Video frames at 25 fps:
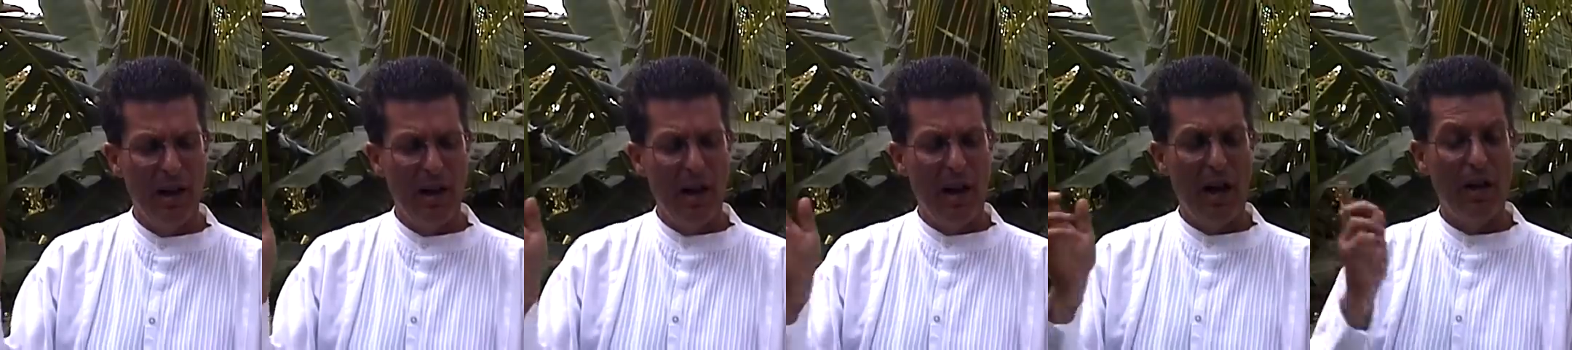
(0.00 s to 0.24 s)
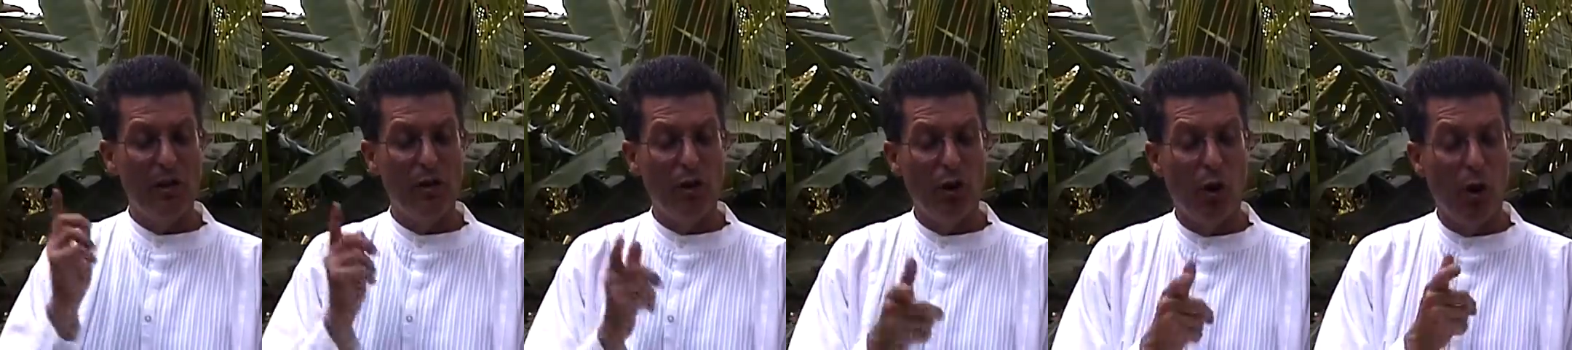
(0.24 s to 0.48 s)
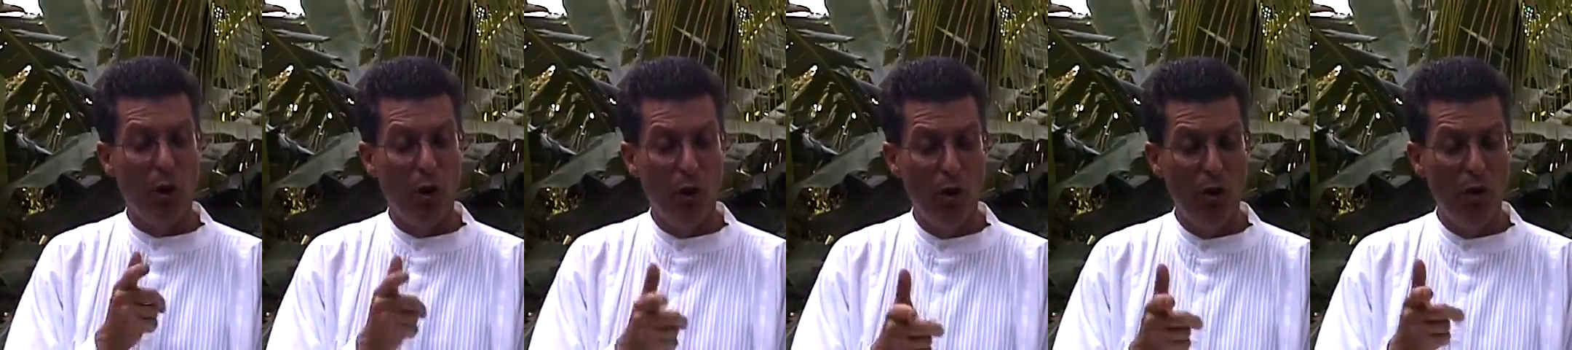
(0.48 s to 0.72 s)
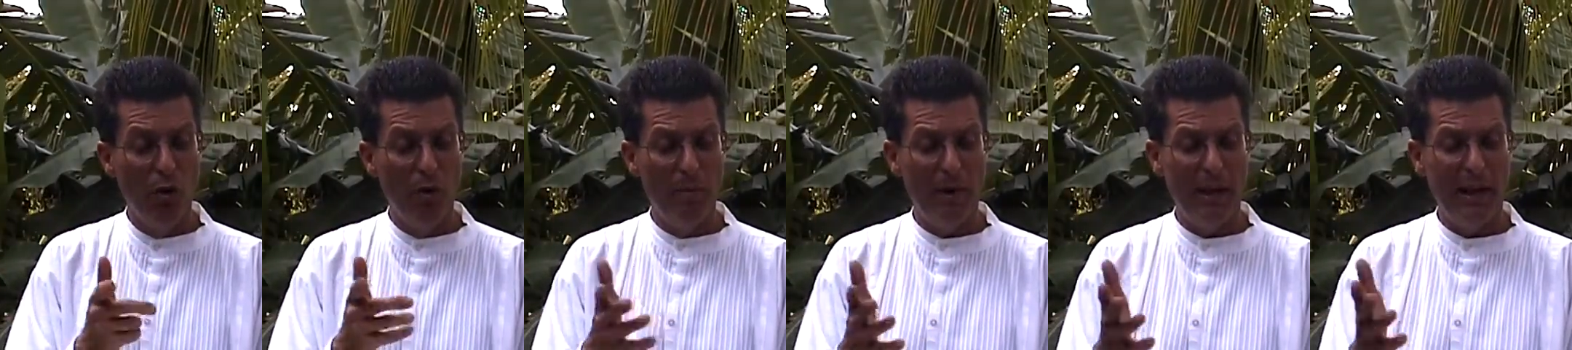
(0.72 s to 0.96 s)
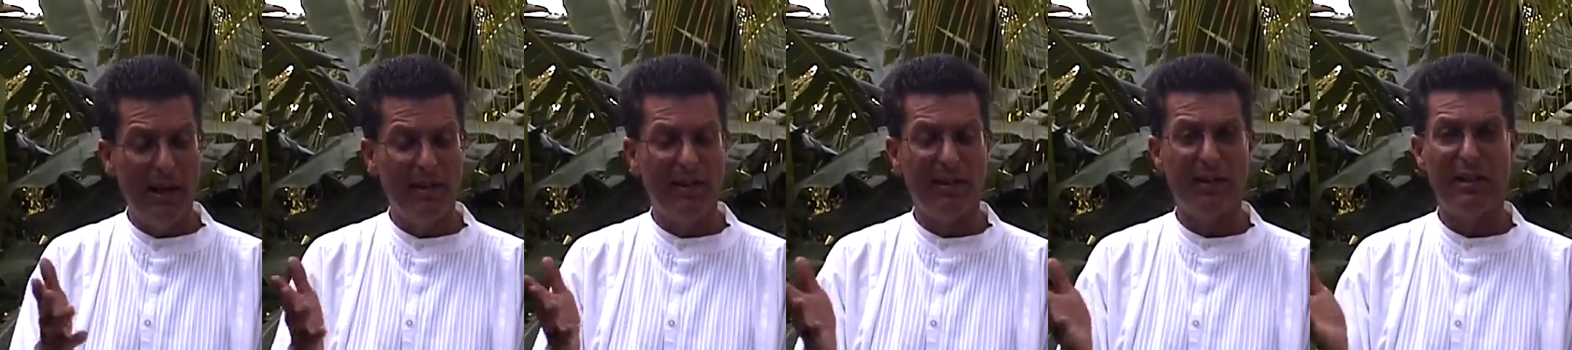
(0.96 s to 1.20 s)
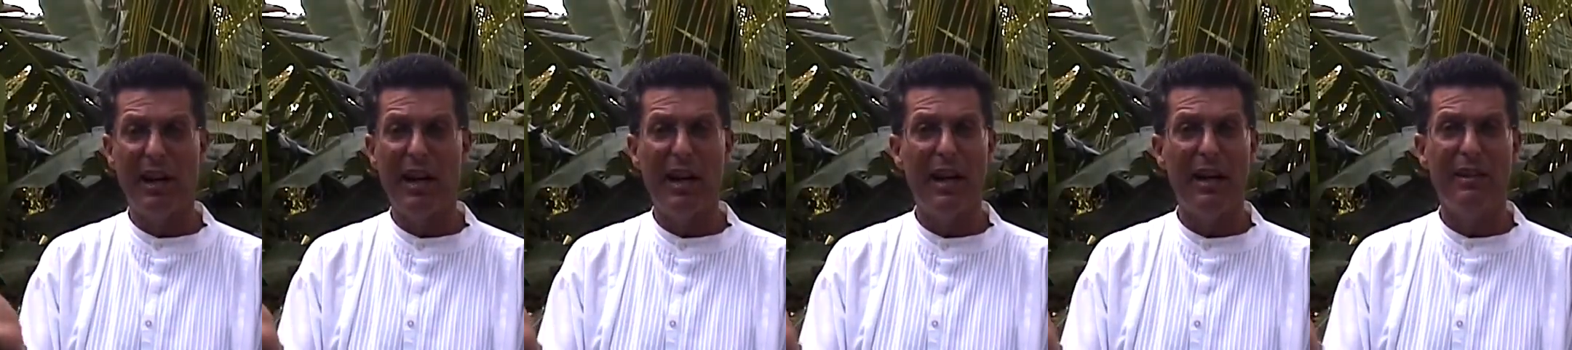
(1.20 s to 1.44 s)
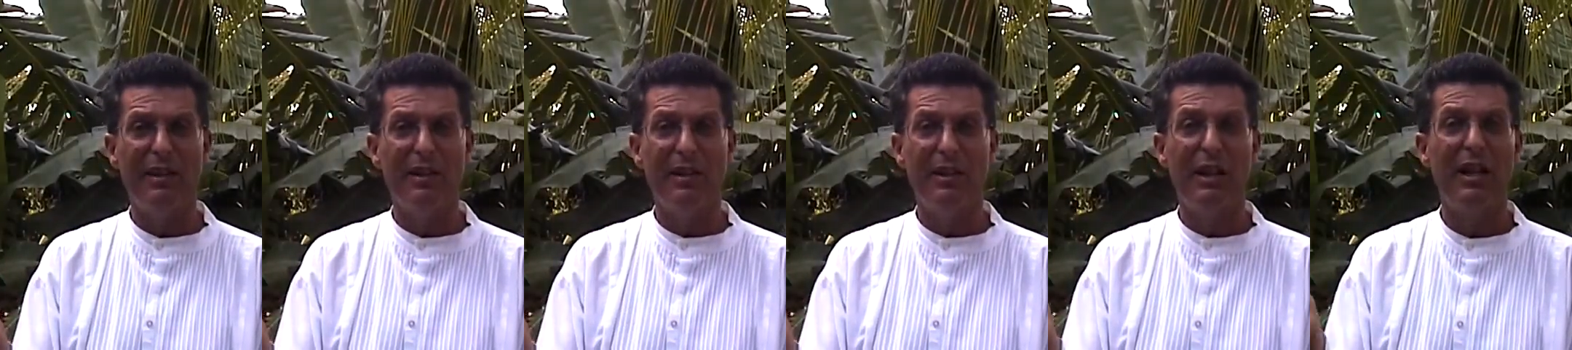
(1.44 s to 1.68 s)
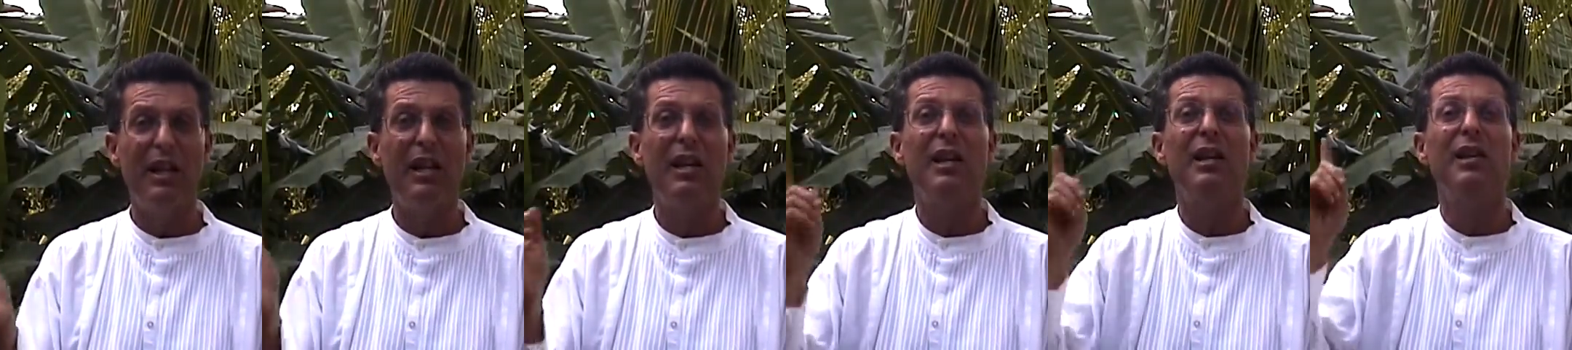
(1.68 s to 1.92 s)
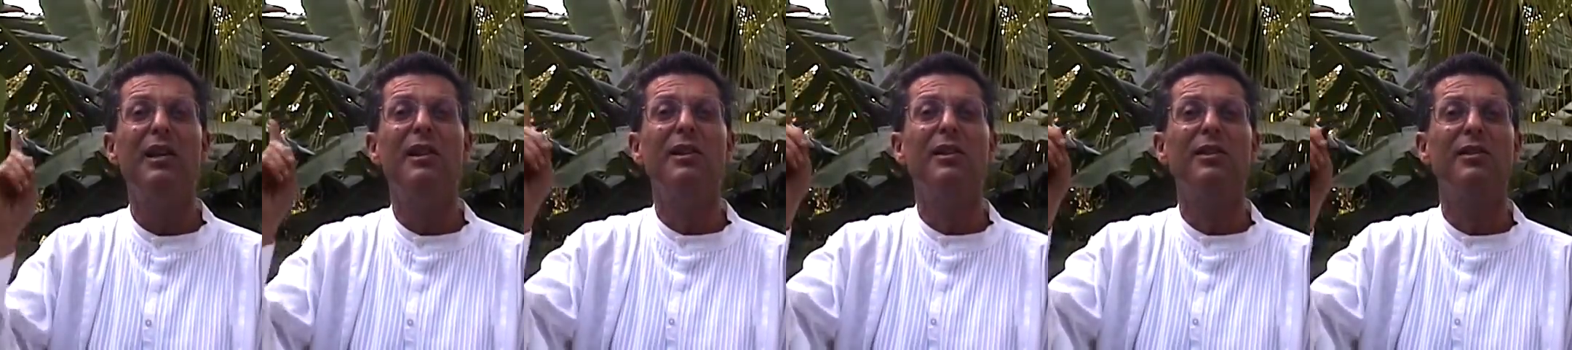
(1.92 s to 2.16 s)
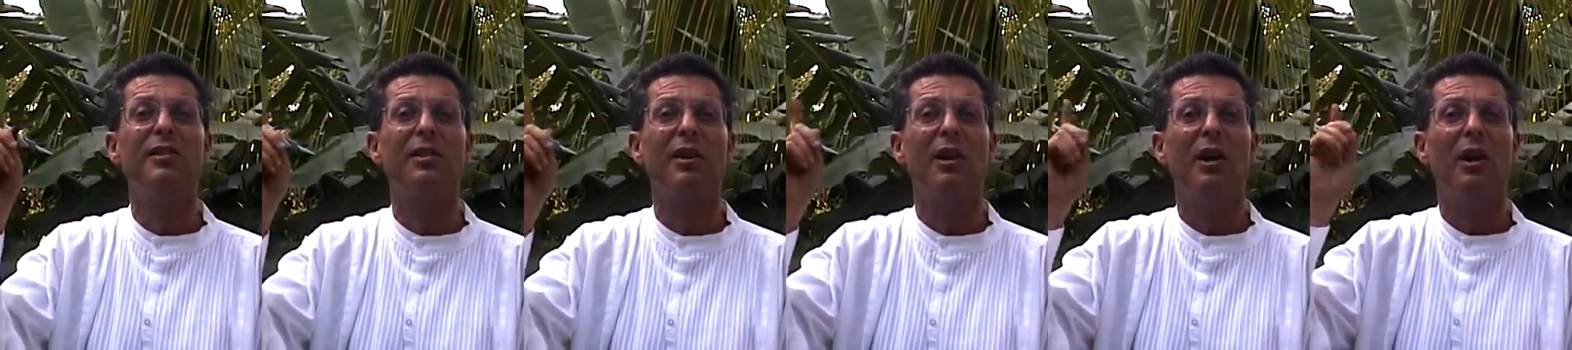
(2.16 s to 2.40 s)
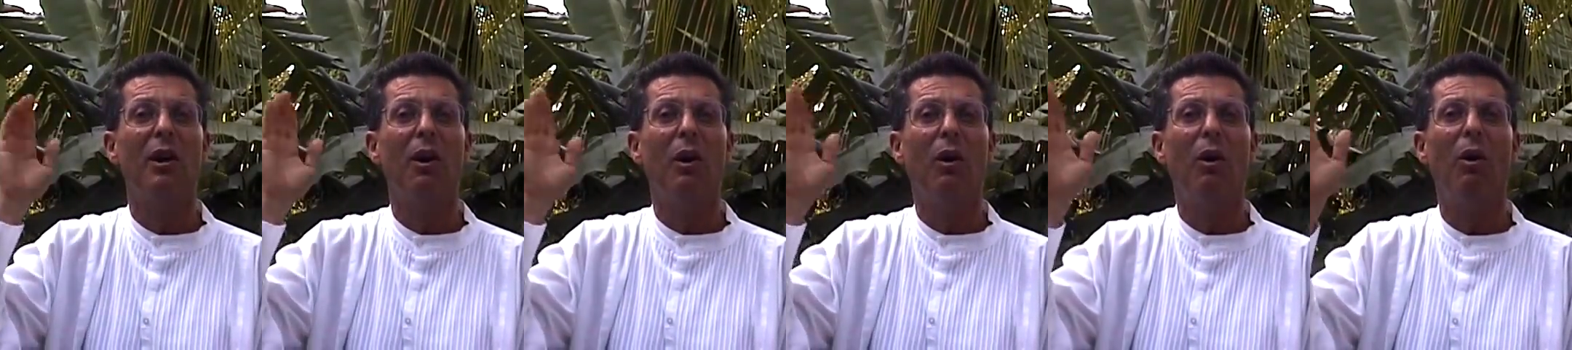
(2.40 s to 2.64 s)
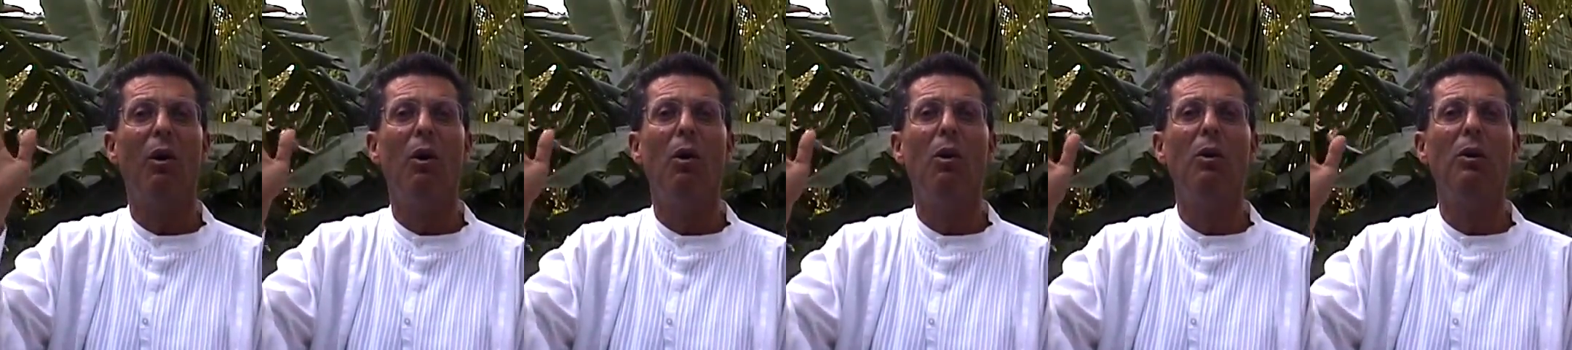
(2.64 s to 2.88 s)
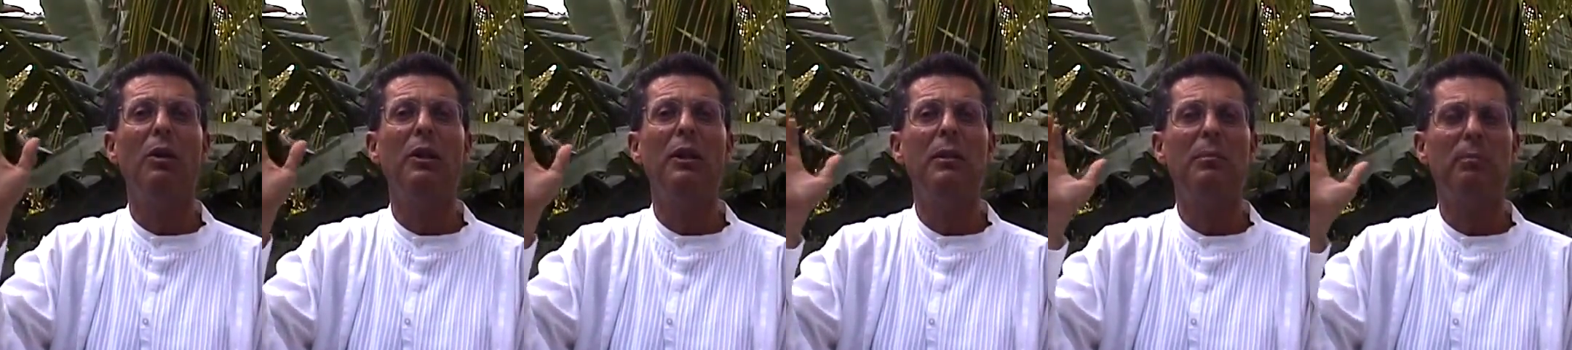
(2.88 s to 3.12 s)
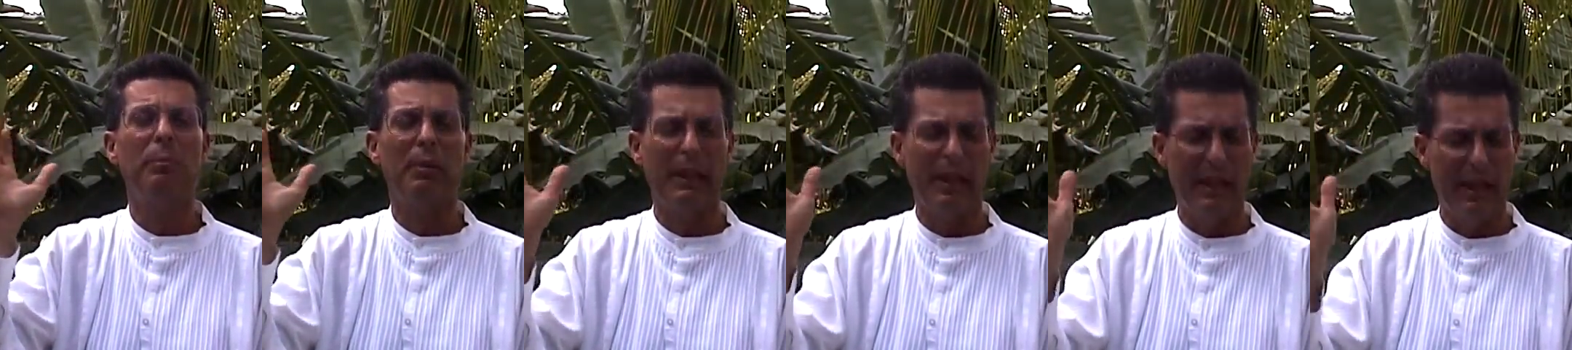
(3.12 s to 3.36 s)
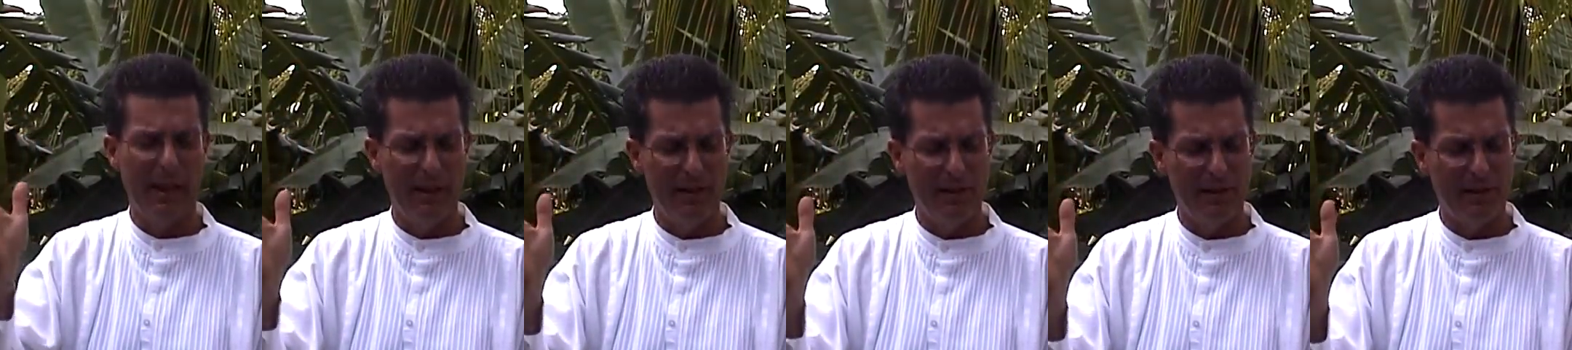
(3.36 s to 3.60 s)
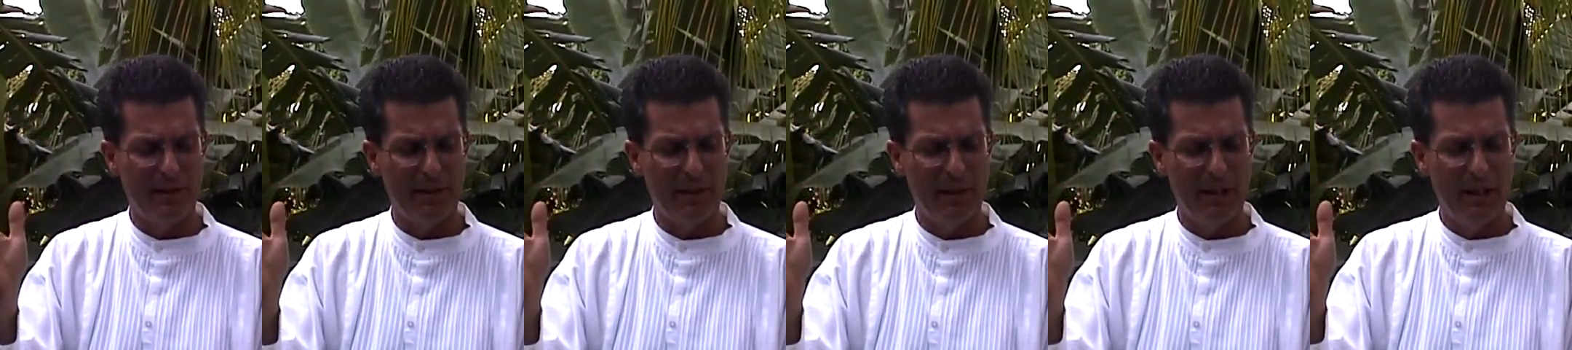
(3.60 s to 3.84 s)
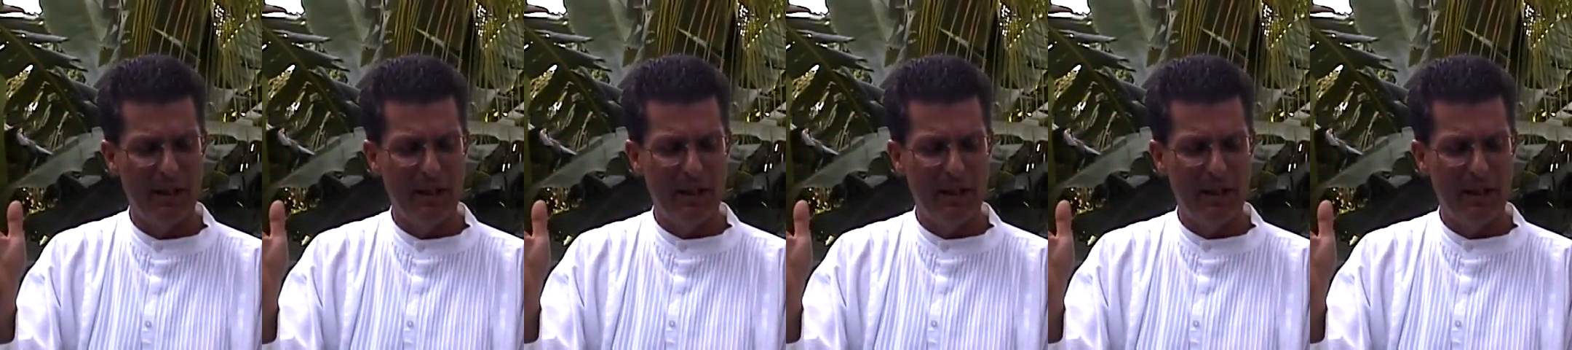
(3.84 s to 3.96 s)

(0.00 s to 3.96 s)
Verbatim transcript: And who may stand in his holy place?